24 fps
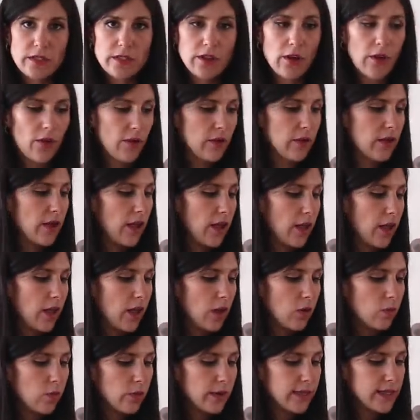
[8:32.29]
So
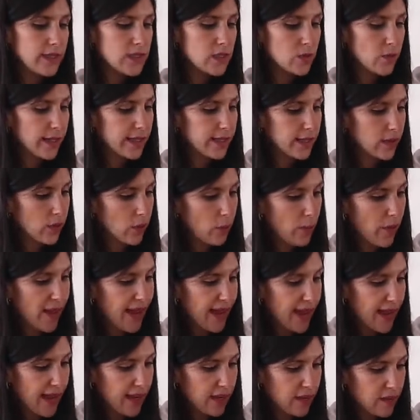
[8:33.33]
a really sweet little
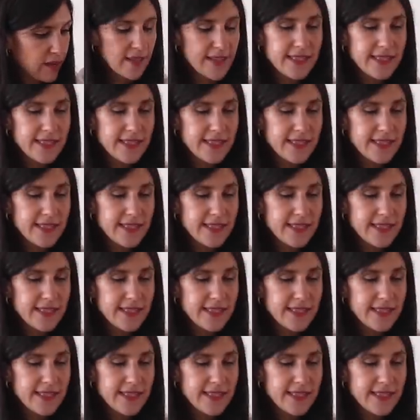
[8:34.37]
bag.